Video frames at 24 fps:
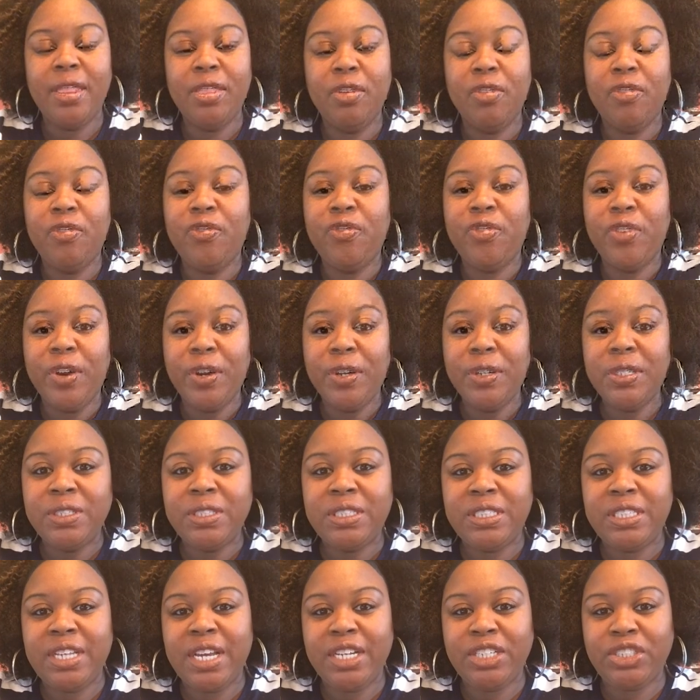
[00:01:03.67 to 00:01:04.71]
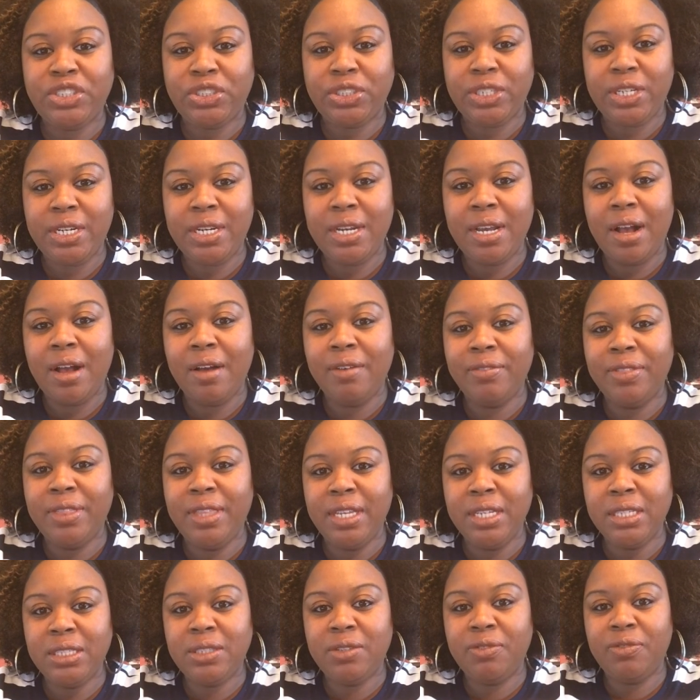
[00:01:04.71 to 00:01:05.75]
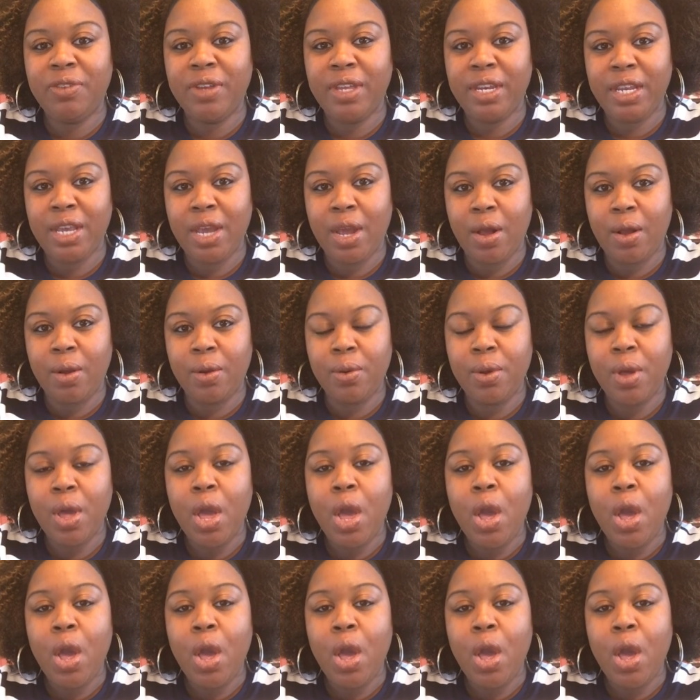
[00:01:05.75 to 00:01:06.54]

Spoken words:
the first section of this video,